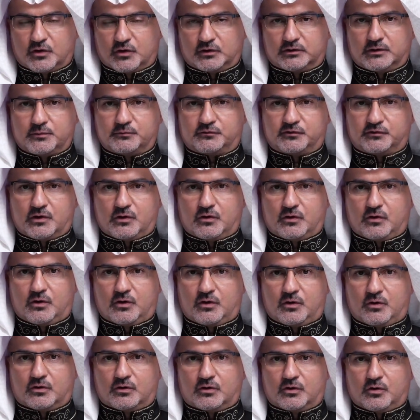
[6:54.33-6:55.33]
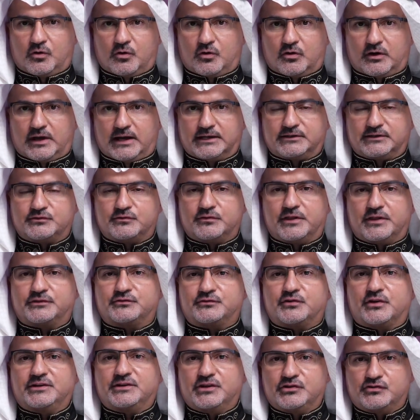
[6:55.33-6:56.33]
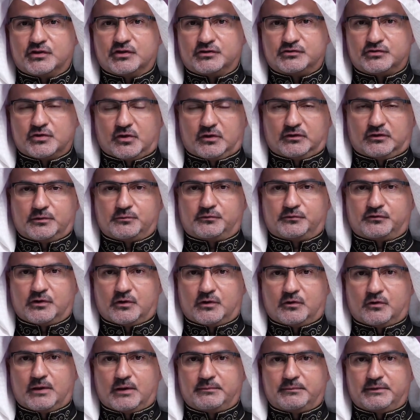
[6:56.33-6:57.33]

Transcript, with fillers: told him so, or, or a, the tradition told him so.